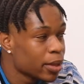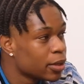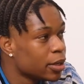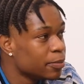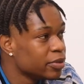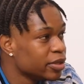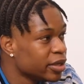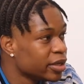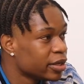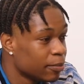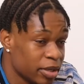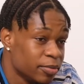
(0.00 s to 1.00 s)

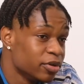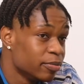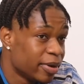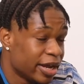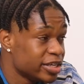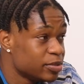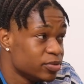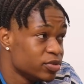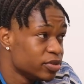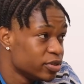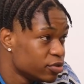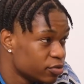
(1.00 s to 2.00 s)
I'm able to balance
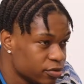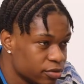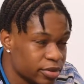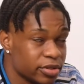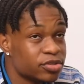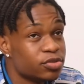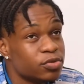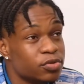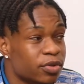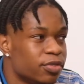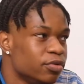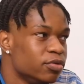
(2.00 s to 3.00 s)
between the two
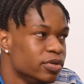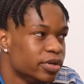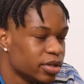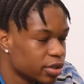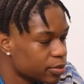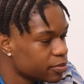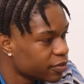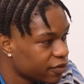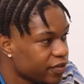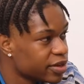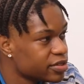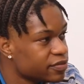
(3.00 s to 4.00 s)
through
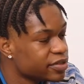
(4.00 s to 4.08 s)
effective